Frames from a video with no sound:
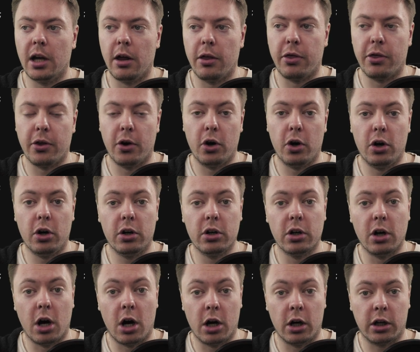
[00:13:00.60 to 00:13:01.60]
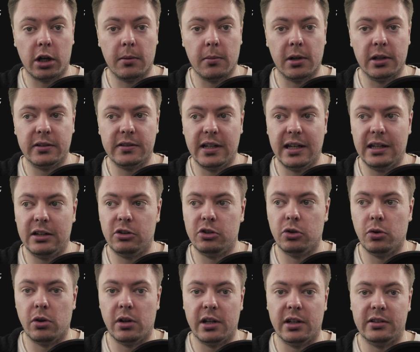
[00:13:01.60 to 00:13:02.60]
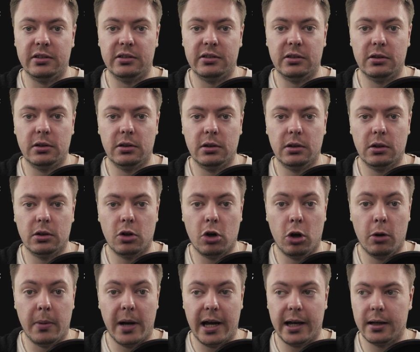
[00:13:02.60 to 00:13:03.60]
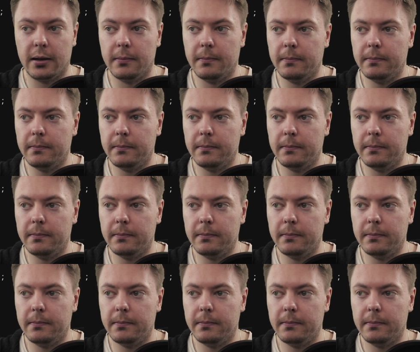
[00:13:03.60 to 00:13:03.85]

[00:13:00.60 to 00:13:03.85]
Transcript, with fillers: a third argument into this callback.